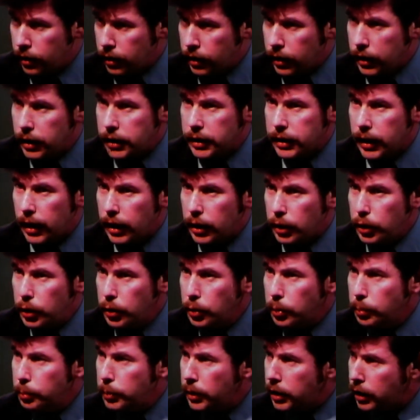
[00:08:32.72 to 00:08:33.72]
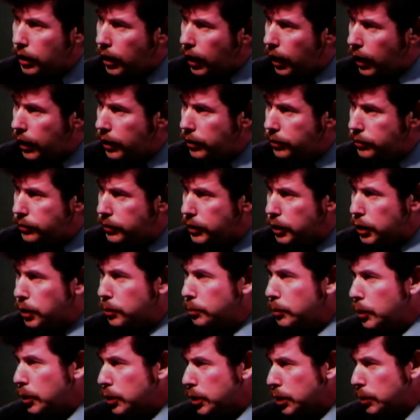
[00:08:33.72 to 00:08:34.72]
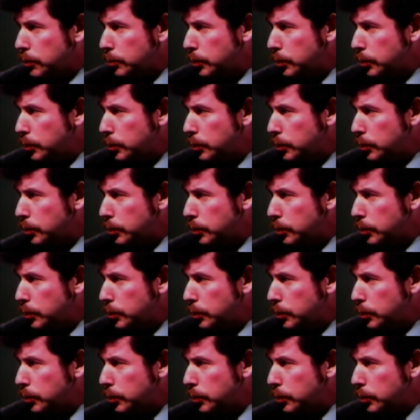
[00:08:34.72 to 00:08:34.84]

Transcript: is that human life is the most